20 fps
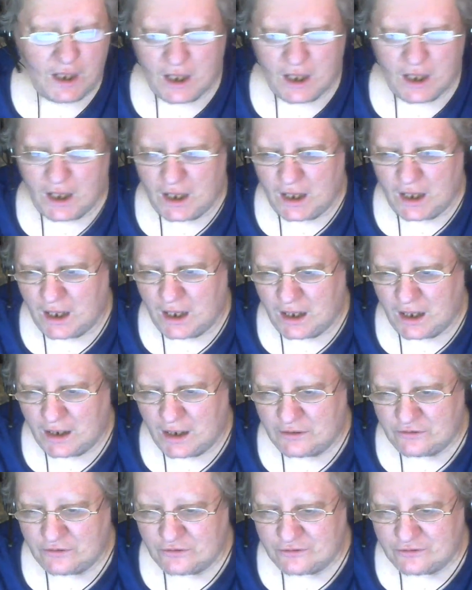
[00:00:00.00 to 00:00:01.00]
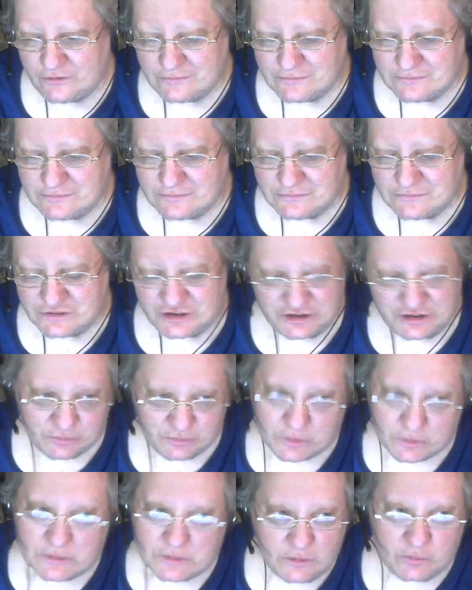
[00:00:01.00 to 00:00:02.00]
and she's
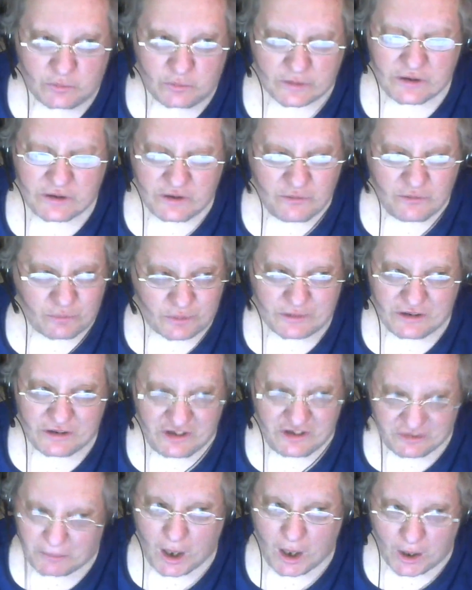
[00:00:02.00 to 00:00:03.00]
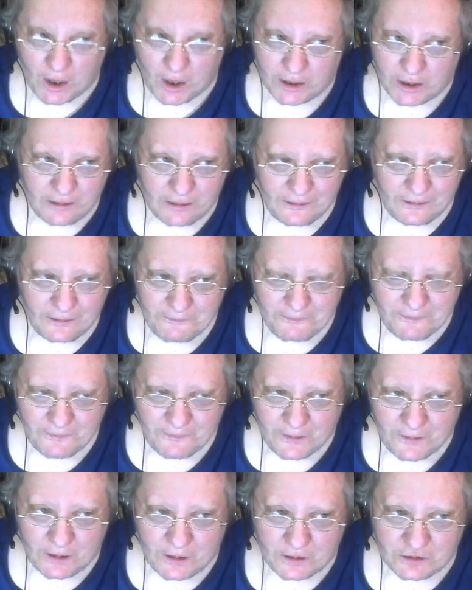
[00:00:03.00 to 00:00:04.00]
really, really, really smart.
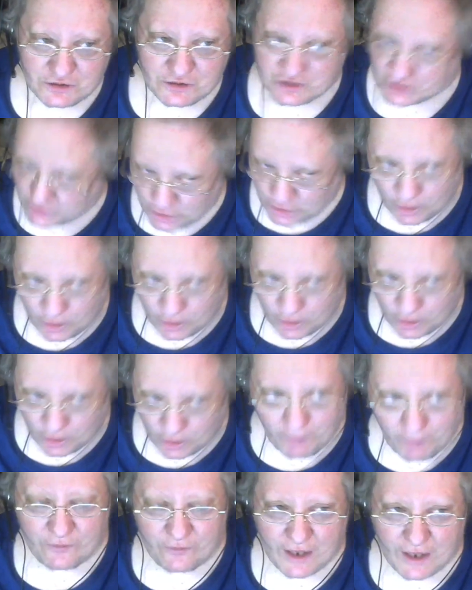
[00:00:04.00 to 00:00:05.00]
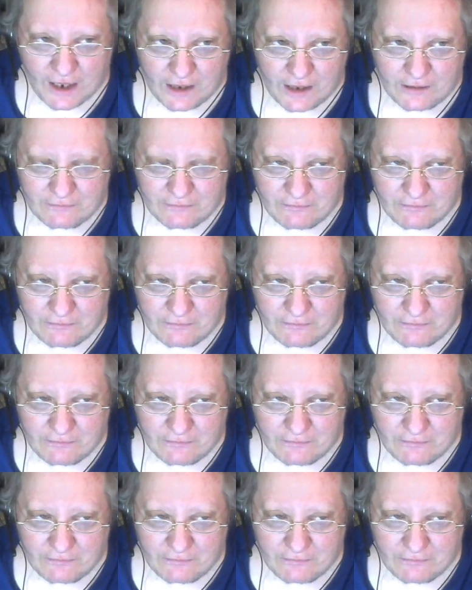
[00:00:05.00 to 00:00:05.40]
Should know that